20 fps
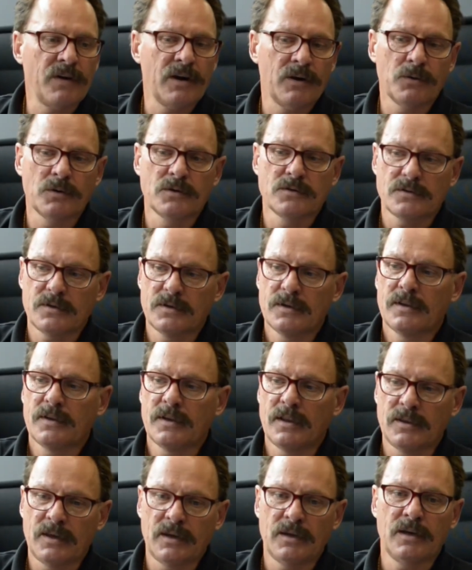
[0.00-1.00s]
hours
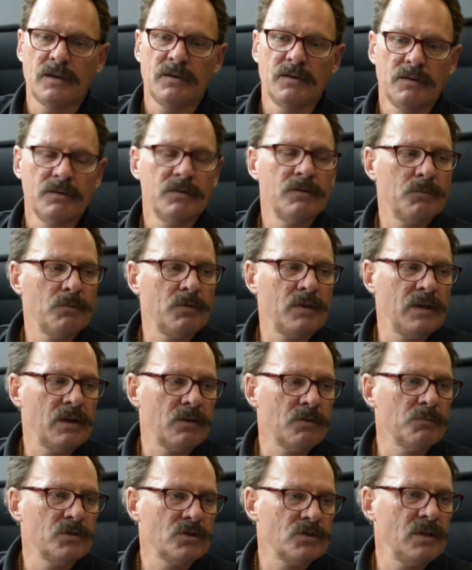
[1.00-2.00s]
than they did with the
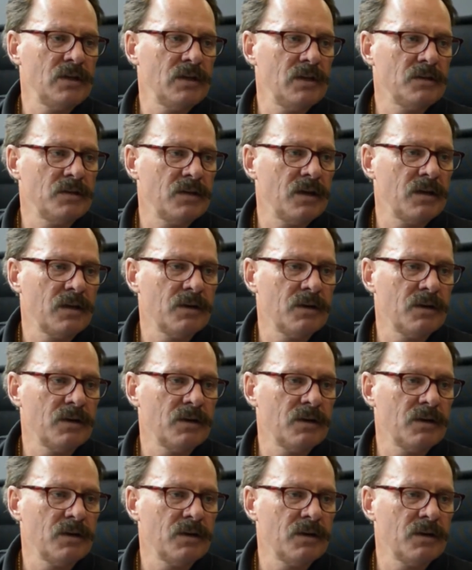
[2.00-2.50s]
other machine in 10